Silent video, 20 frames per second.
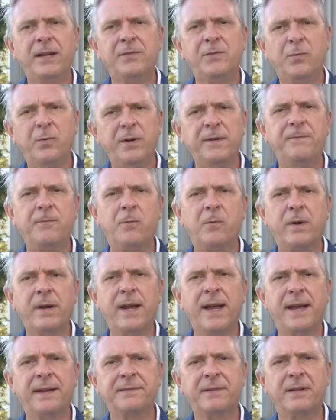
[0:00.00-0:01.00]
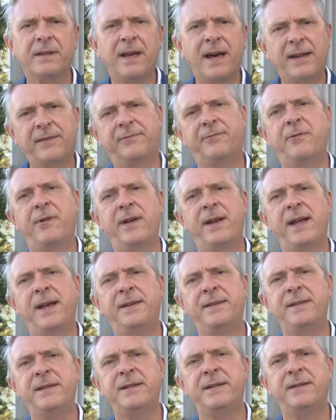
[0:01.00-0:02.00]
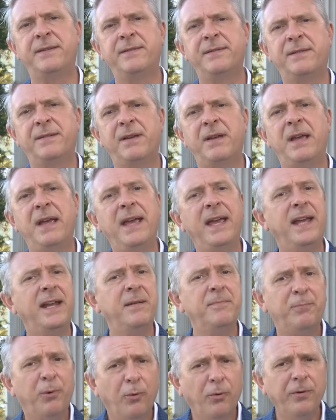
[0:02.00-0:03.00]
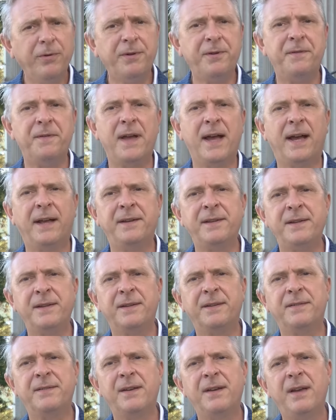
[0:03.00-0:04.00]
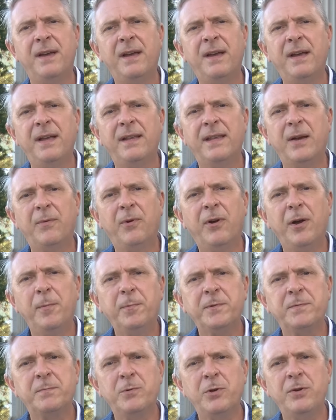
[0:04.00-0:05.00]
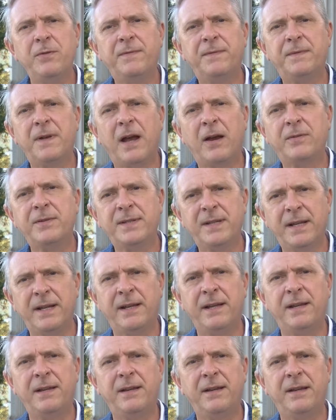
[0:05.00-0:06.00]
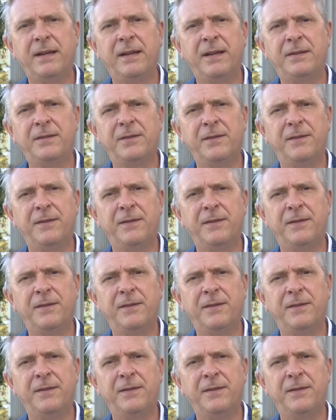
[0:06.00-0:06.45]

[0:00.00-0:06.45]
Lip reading: 2040 has a lot of great ideas and important ideas that will help us move our city into